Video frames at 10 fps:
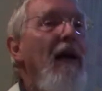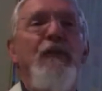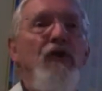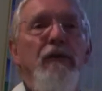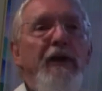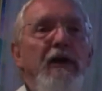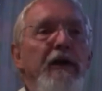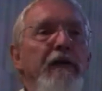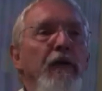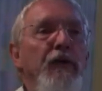absolutely
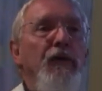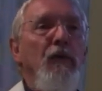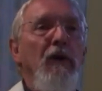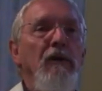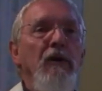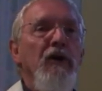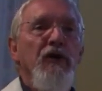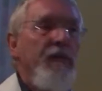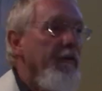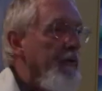clear on this one.
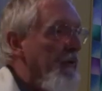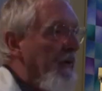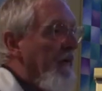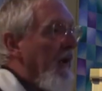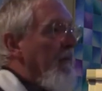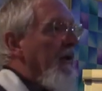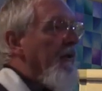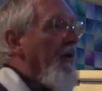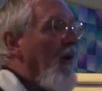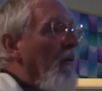Spiritual development
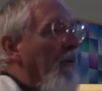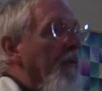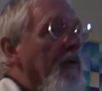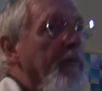is the whole of the